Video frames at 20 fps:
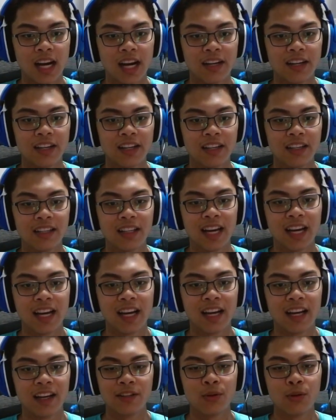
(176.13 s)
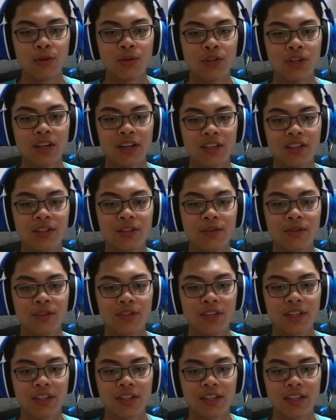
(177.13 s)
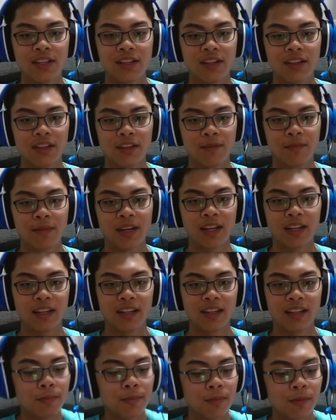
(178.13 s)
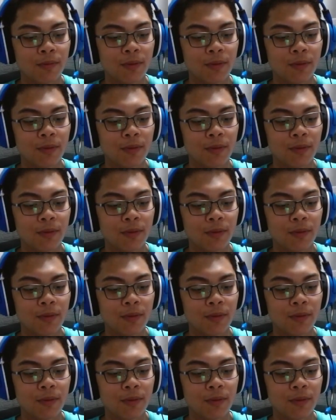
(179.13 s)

I heard that DualShocks and DualSenses are the meta.